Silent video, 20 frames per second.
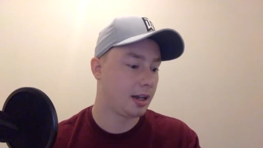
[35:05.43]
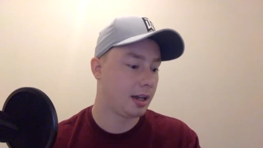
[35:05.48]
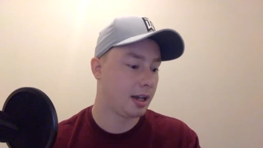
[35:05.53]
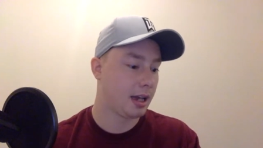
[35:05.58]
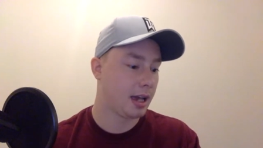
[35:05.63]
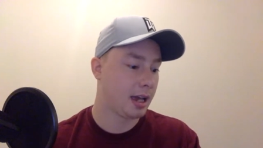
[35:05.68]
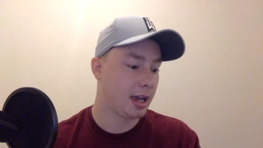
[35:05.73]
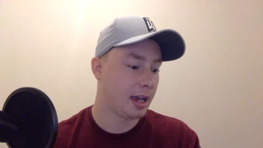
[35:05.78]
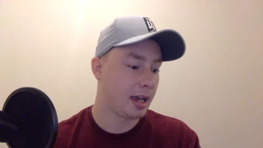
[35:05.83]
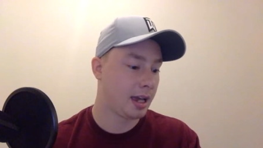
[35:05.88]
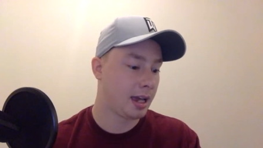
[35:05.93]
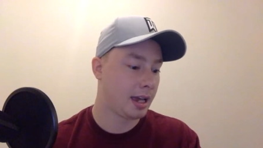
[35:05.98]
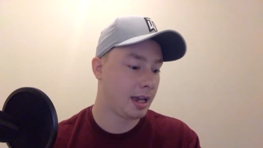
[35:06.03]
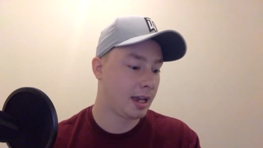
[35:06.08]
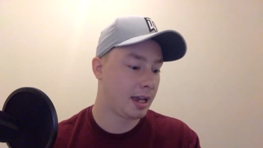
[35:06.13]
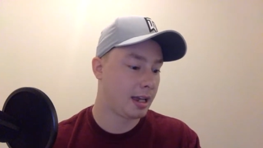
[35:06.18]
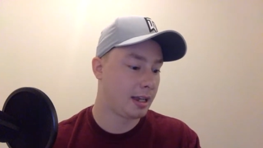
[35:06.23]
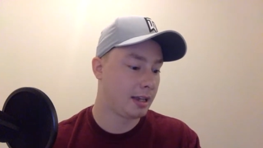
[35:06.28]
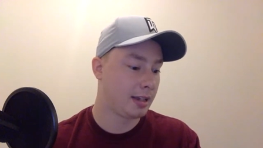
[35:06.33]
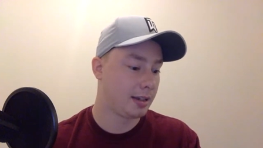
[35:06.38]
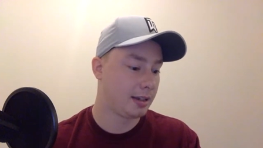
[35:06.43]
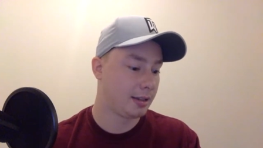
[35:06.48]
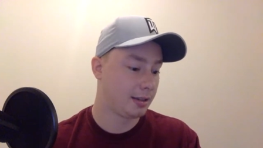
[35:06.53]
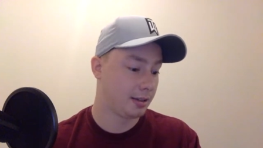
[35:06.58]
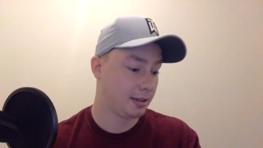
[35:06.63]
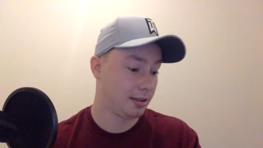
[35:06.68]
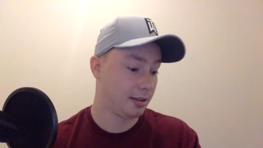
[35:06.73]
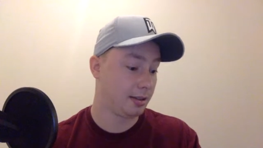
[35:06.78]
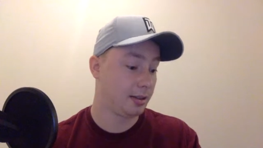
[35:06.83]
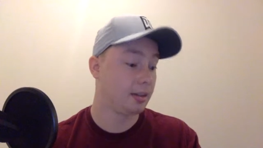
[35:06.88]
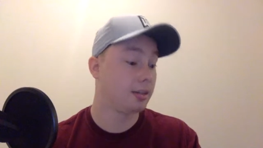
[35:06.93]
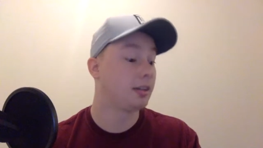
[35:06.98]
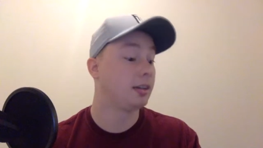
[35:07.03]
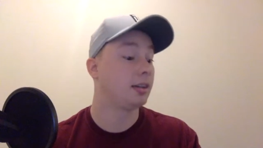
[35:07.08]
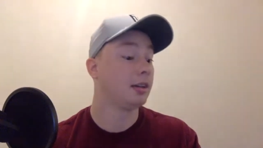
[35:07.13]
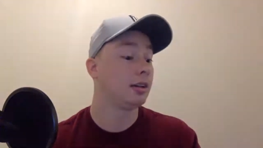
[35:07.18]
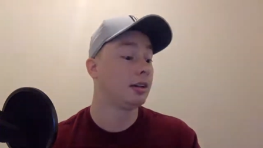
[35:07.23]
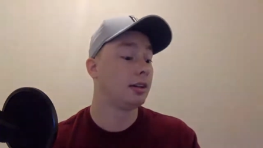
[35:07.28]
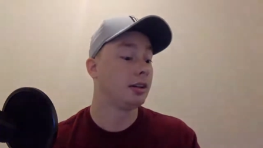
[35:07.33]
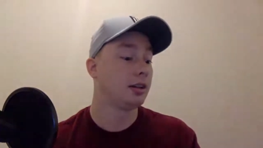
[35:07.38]
And
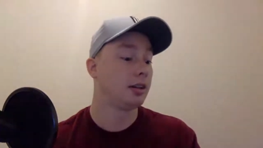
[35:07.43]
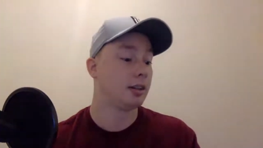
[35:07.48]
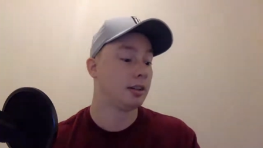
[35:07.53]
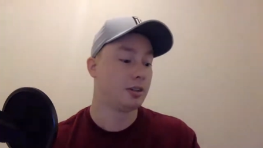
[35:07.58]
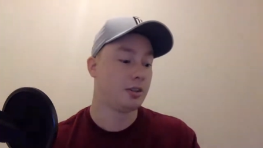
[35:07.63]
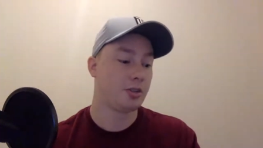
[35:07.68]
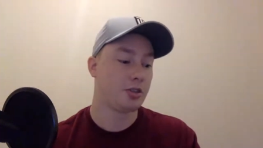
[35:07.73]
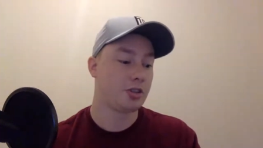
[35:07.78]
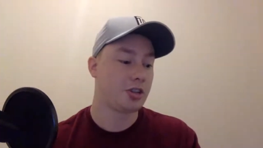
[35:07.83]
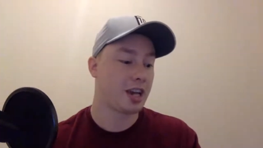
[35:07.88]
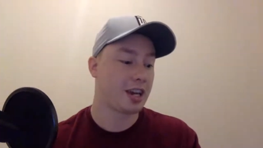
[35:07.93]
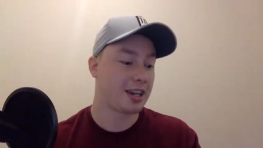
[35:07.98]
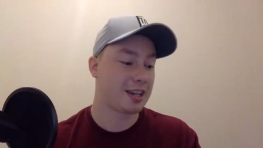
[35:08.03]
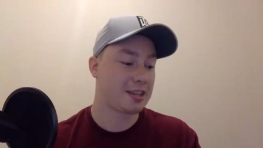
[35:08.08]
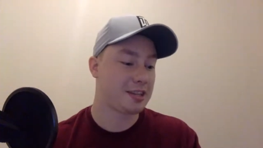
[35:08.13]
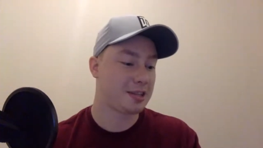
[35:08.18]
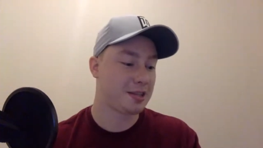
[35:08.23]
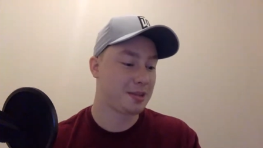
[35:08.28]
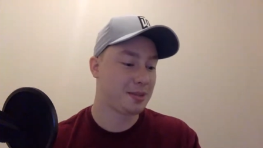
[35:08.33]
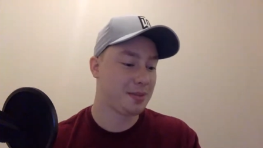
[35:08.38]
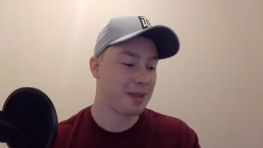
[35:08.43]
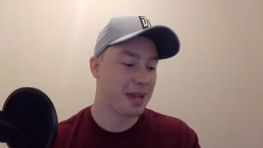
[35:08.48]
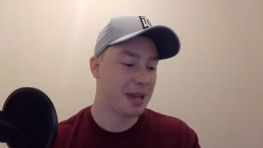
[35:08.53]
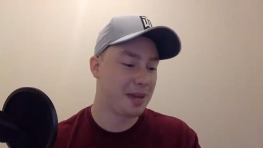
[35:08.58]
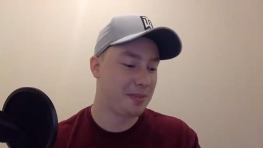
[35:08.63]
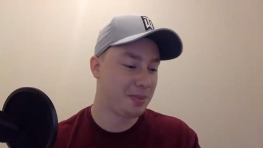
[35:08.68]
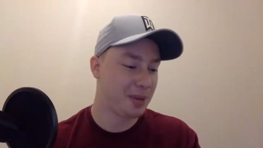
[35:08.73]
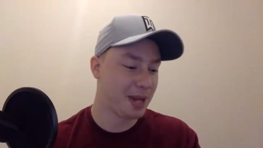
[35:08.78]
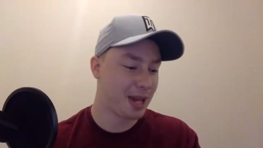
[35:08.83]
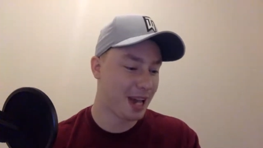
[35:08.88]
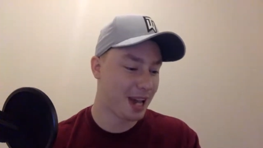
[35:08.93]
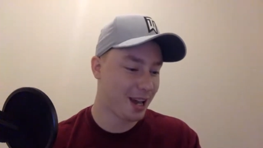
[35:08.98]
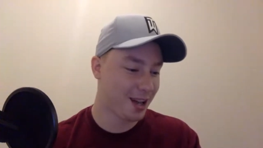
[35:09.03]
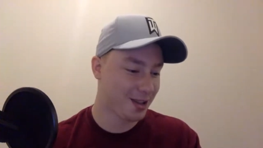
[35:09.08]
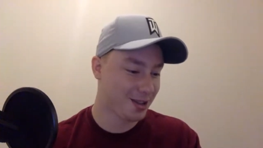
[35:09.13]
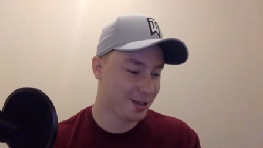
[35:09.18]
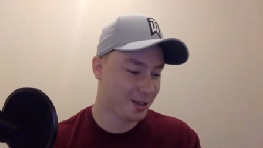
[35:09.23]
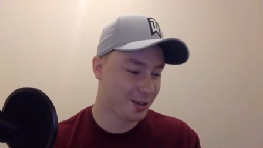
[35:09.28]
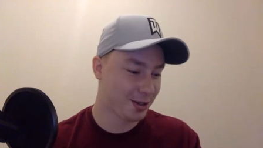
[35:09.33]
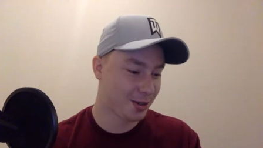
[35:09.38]
checking some
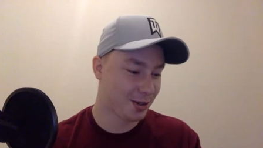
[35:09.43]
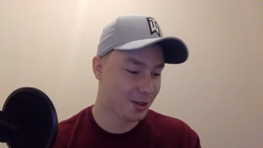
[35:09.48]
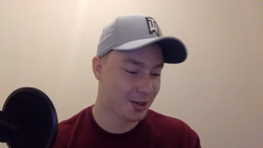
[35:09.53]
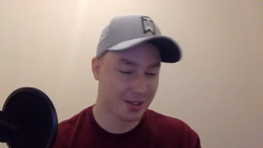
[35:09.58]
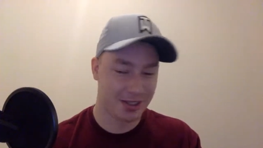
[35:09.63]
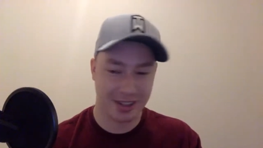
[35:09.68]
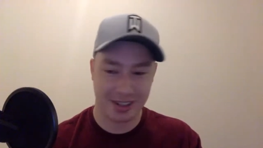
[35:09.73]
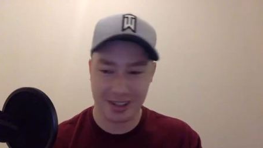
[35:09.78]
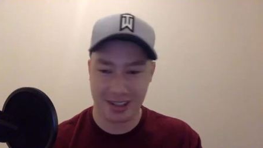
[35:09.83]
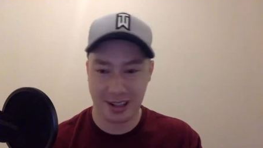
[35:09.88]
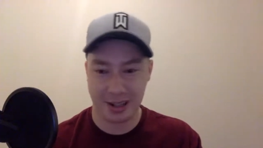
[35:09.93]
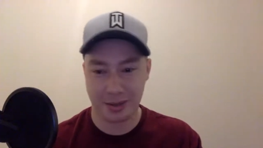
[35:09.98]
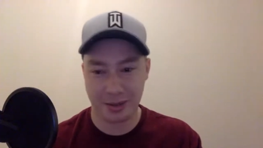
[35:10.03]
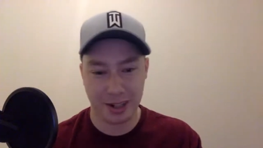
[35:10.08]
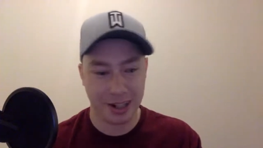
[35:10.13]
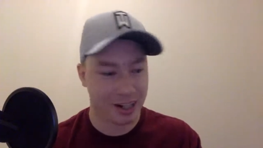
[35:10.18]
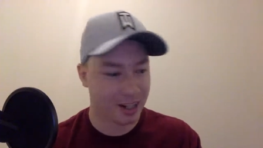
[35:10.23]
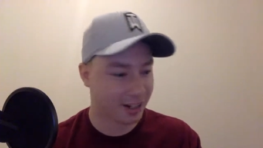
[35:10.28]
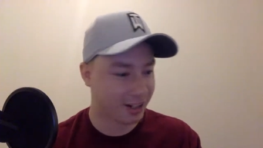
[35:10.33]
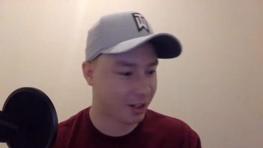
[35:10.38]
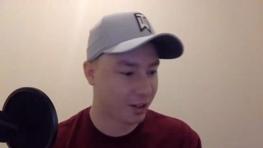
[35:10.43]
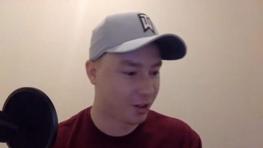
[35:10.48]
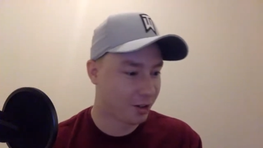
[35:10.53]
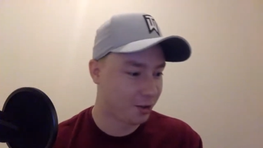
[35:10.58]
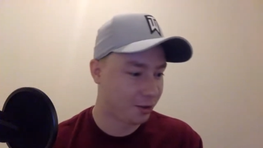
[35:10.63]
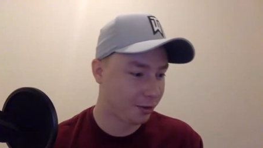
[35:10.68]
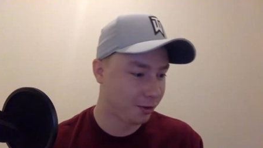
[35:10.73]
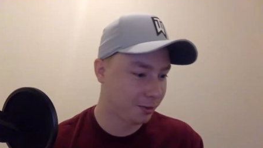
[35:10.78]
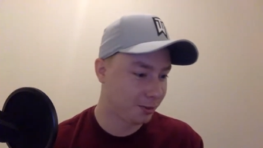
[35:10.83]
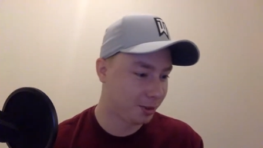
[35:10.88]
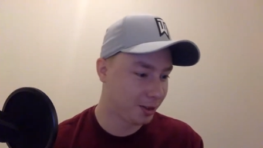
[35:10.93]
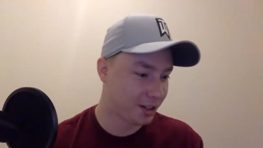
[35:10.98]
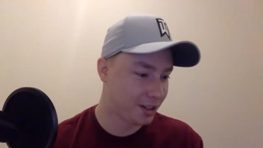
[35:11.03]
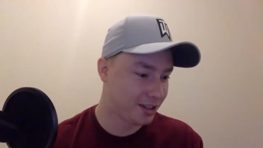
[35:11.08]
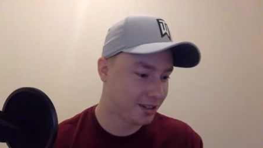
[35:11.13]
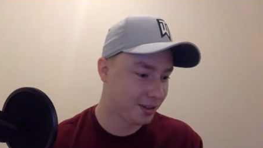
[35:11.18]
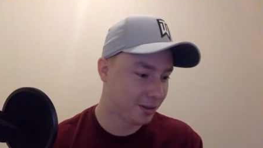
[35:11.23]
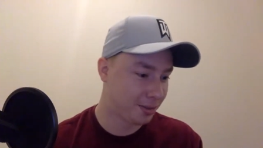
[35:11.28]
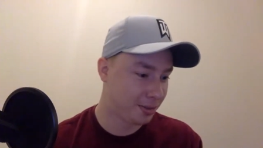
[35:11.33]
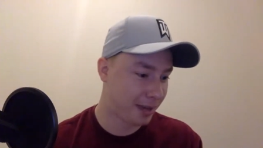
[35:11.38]
EPL scores. Looks like we got a goal from
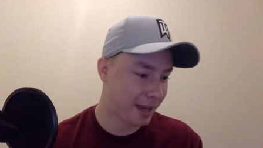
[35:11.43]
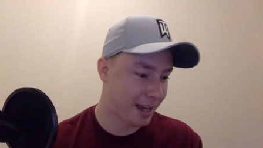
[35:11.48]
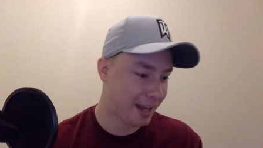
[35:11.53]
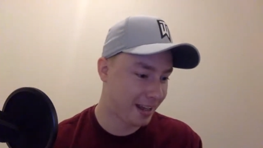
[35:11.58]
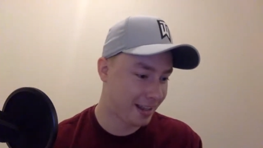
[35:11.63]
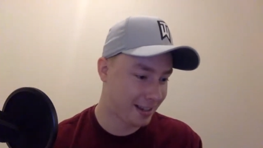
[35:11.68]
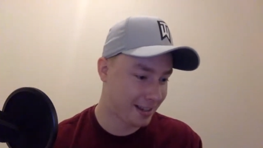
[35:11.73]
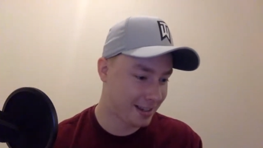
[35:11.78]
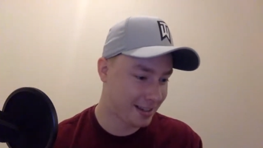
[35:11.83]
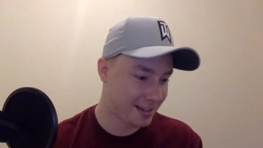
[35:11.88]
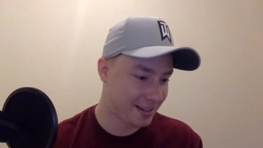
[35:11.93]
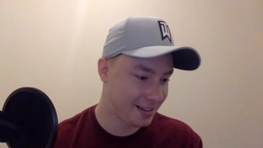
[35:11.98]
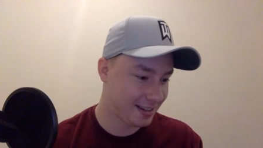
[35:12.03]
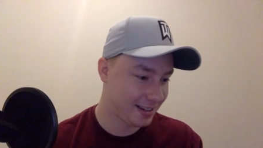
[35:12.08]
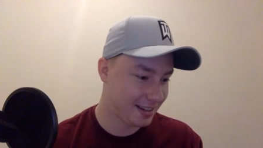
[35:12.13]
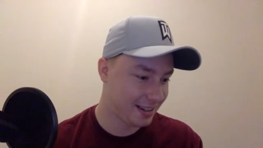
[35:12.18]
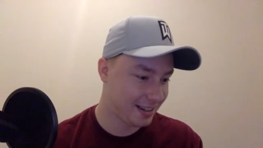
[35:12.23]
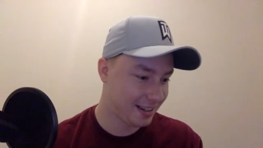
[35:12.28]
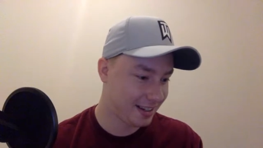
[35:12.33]
Crystal Palace.